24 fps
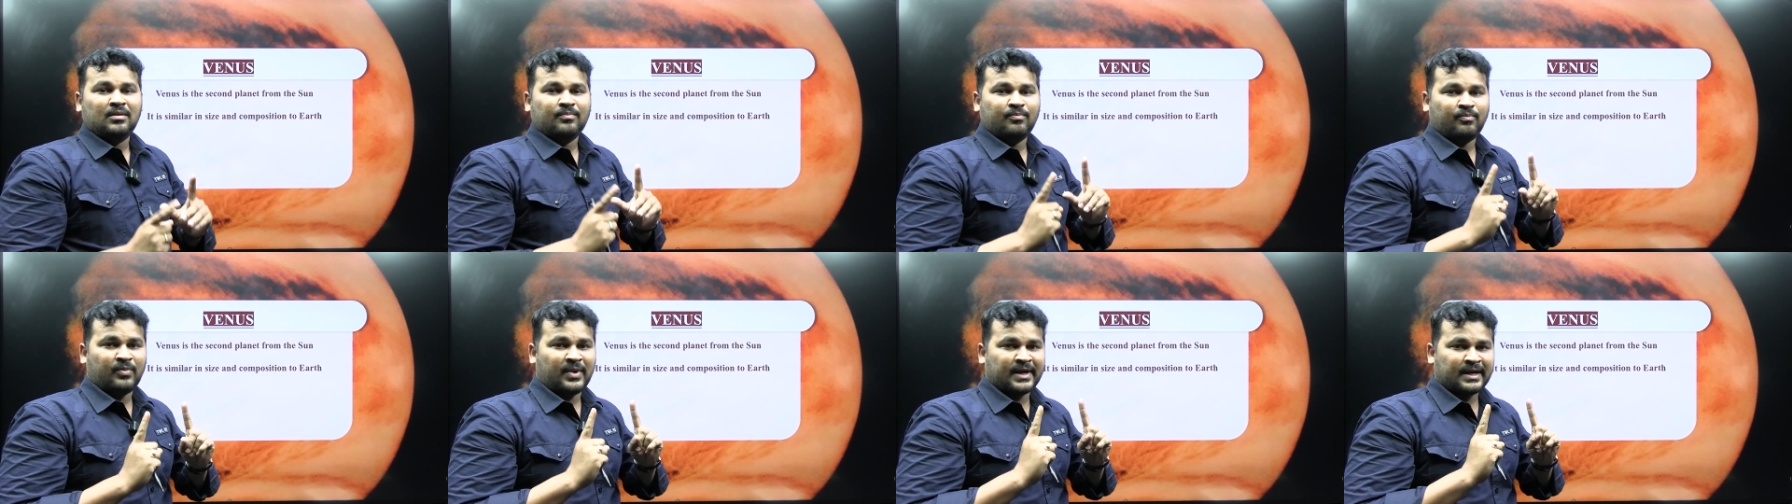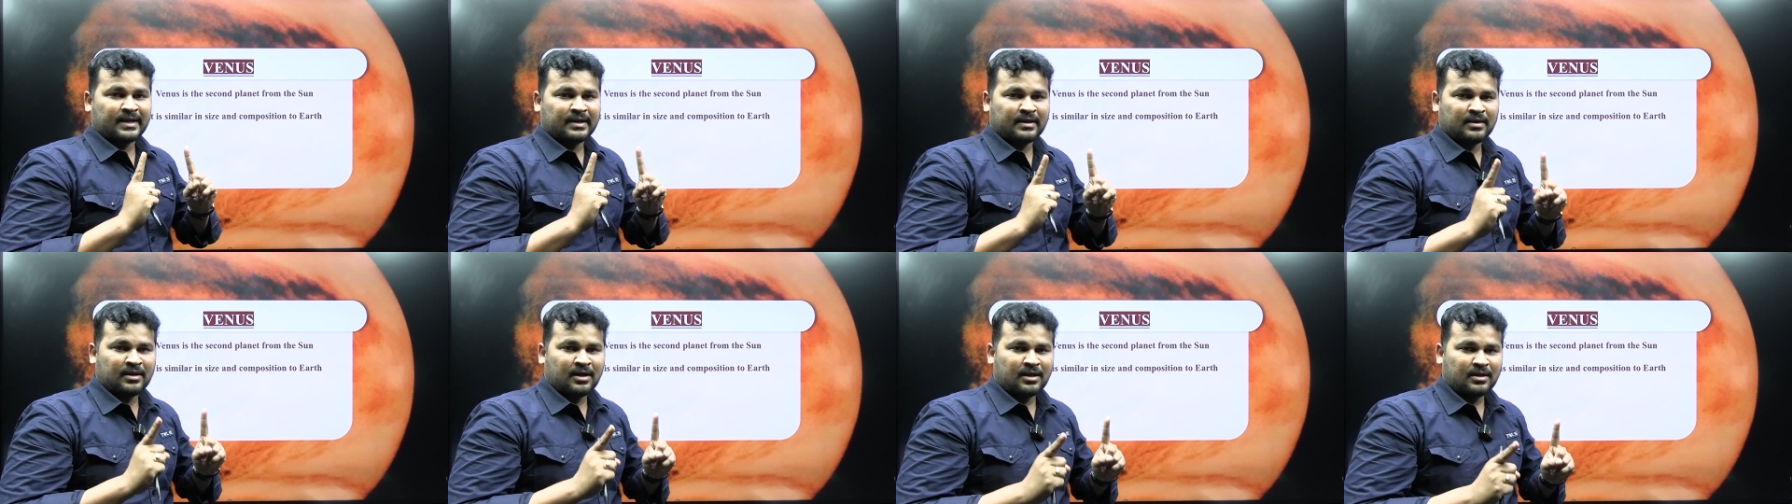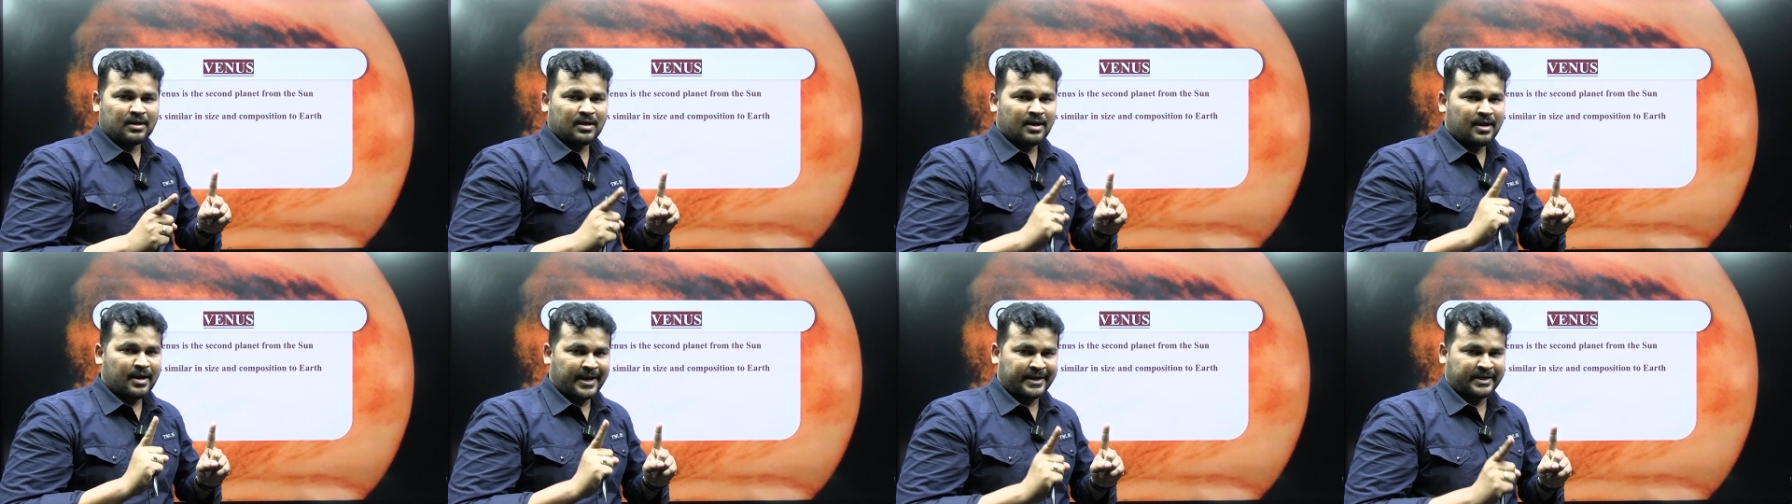but
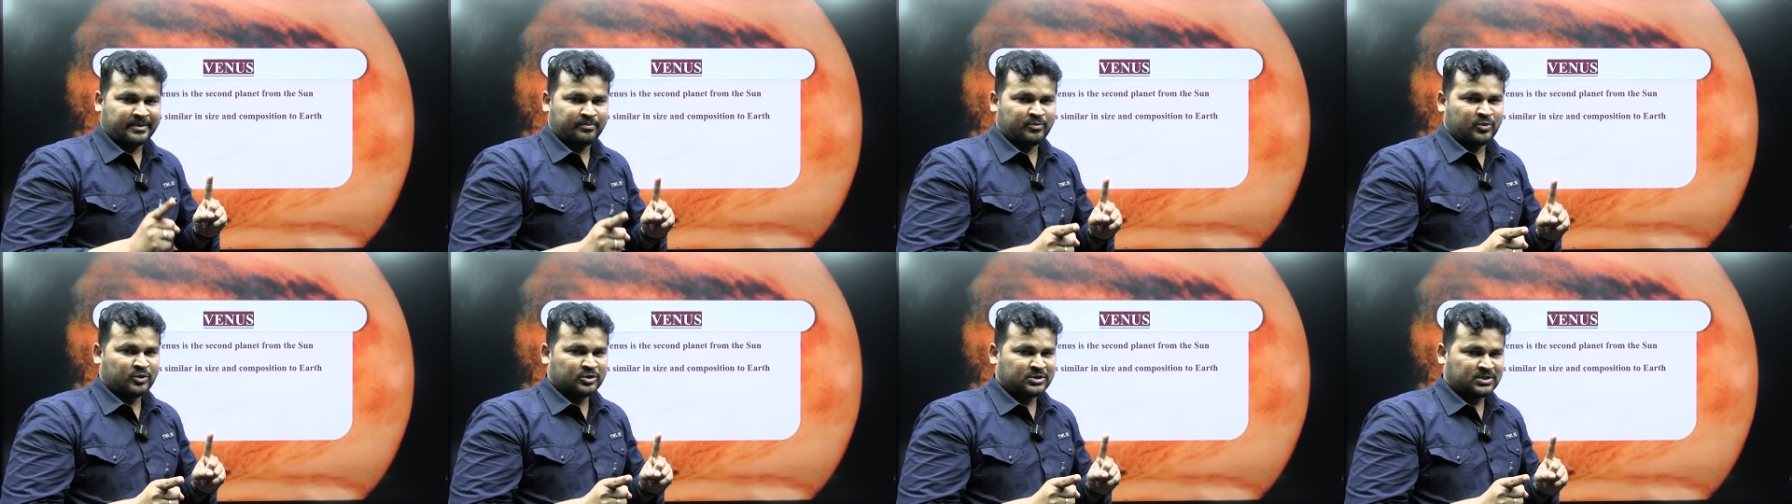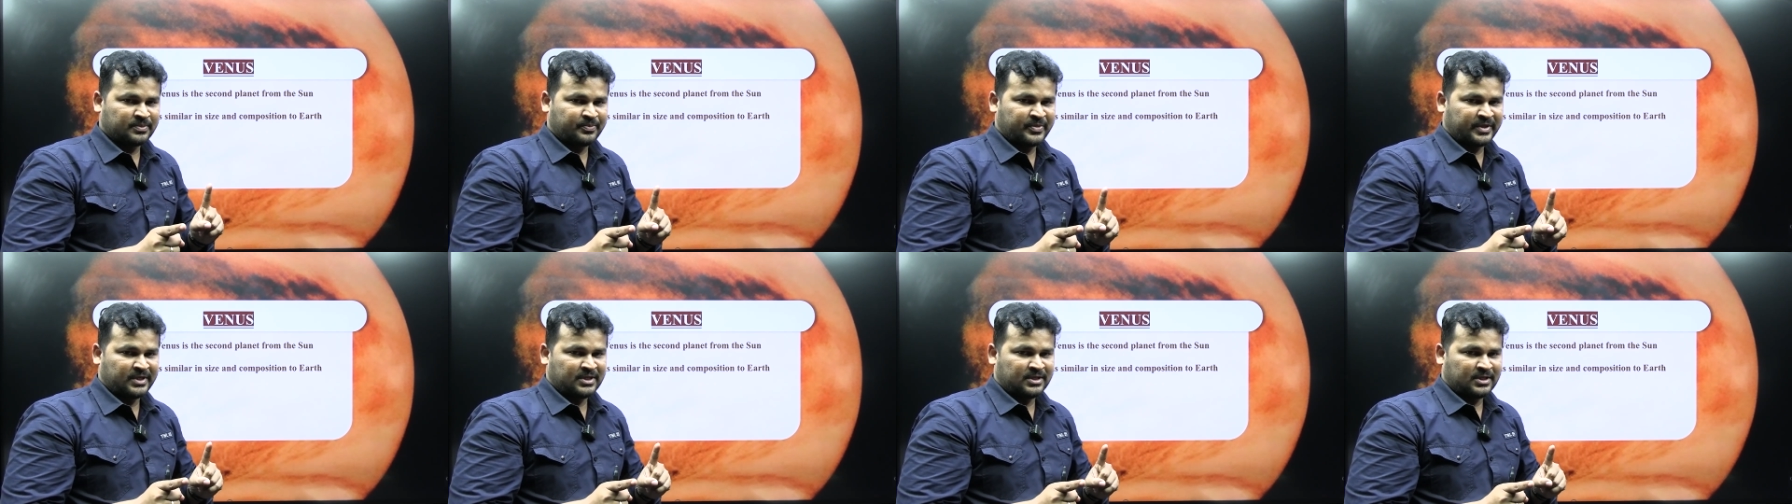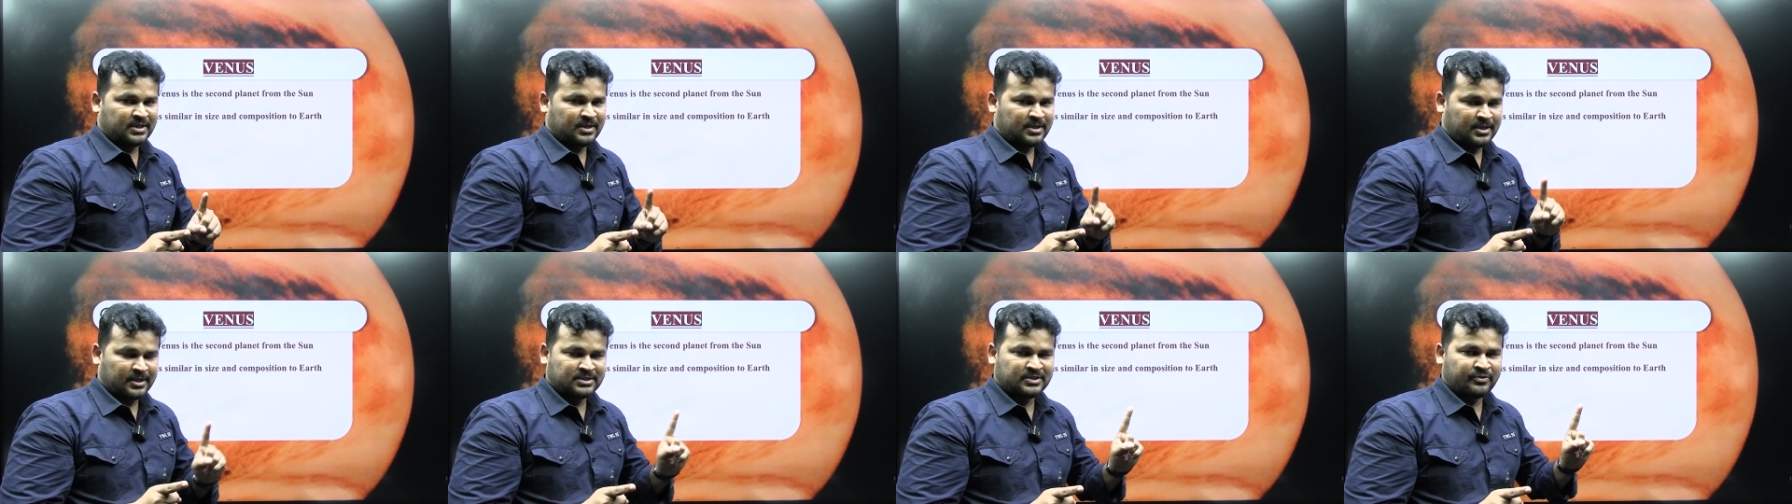not atmosphere.
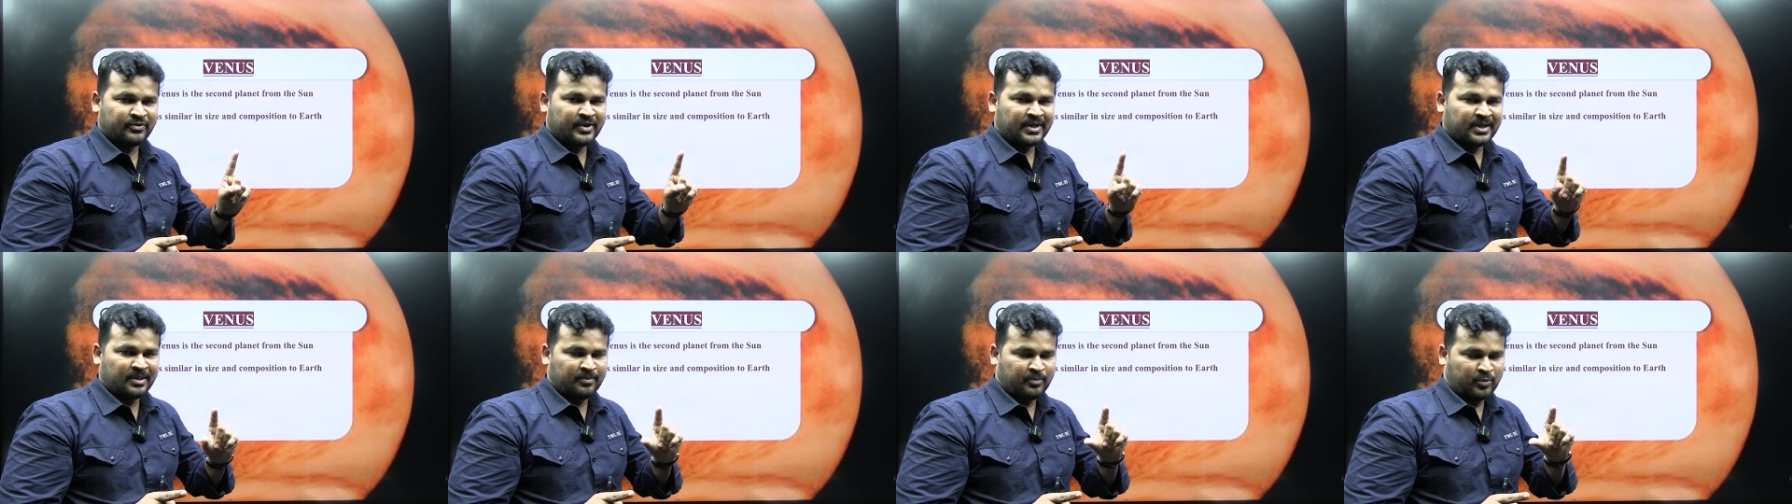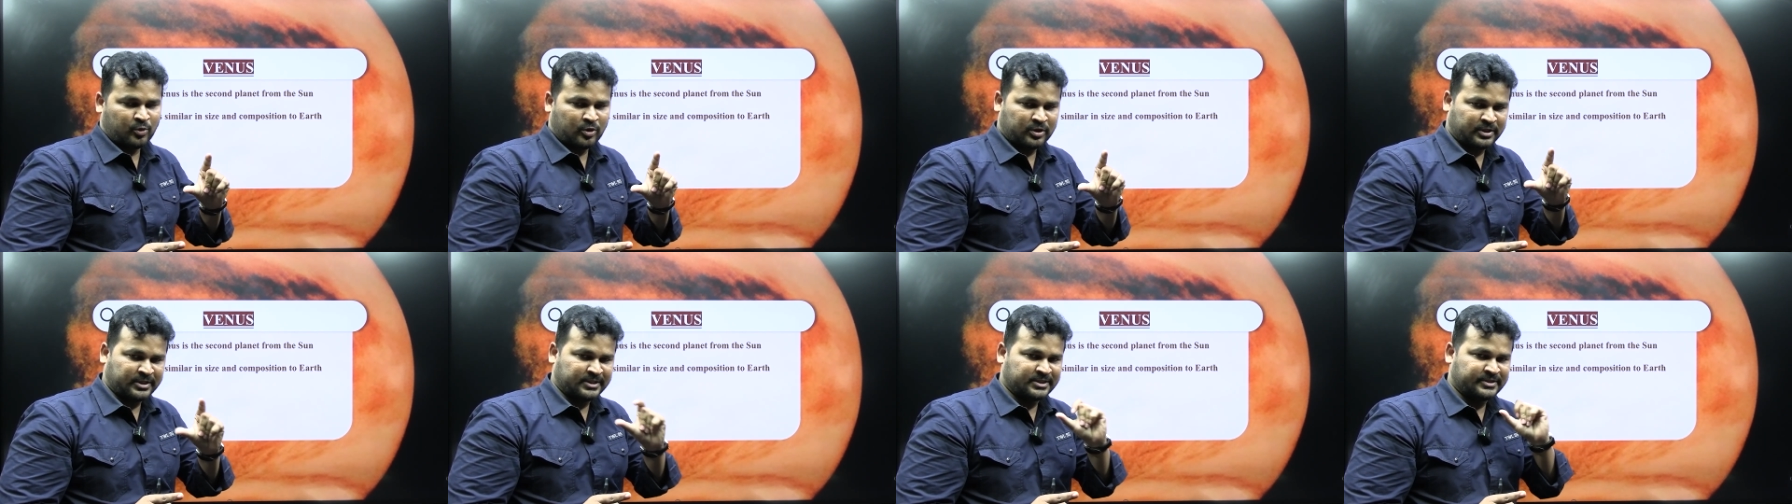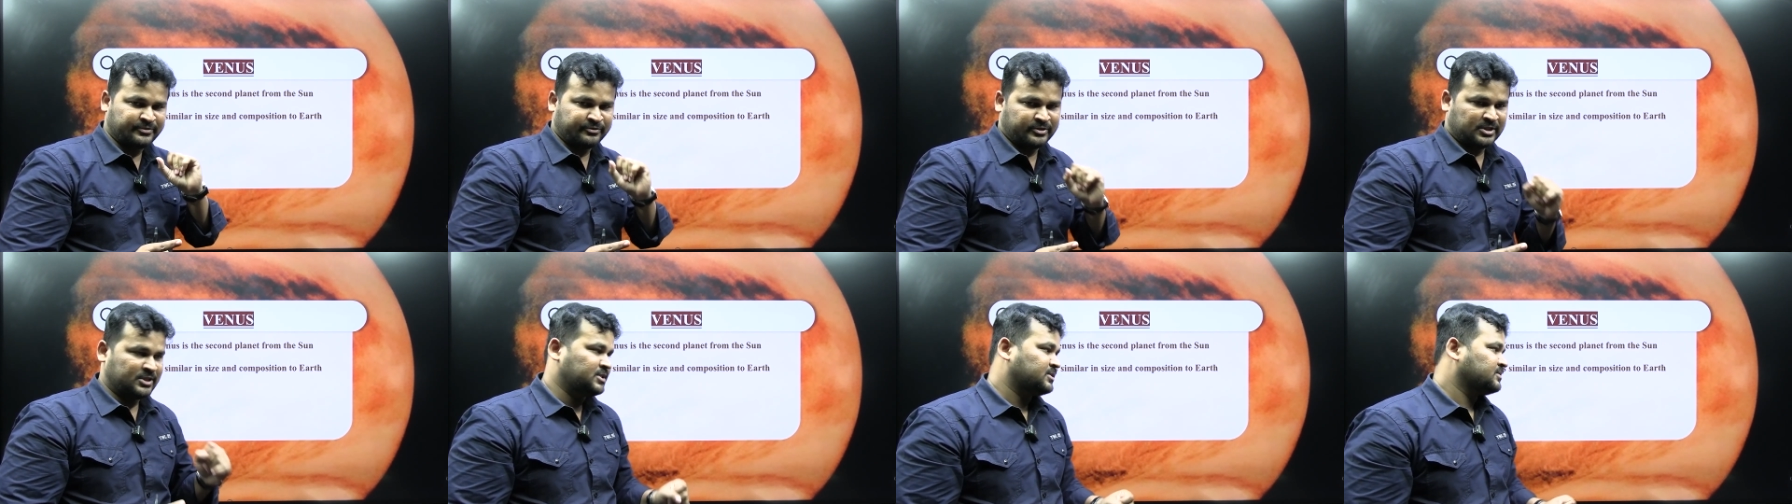It's a very
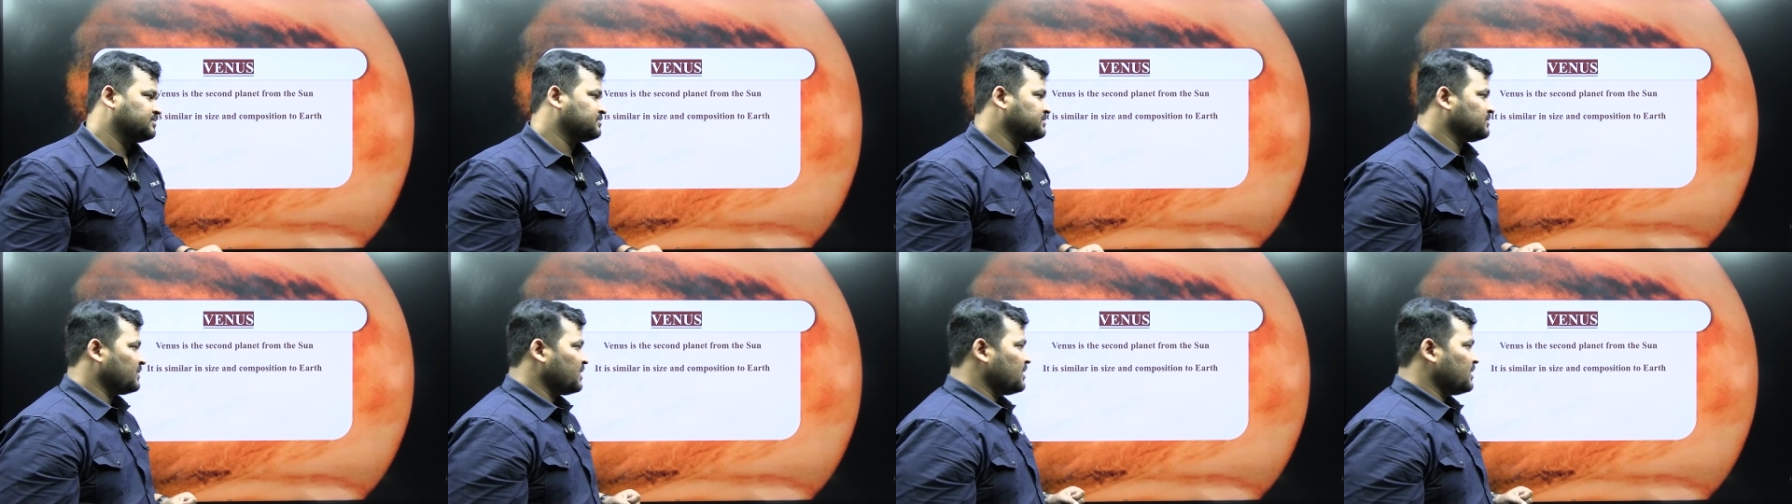important word.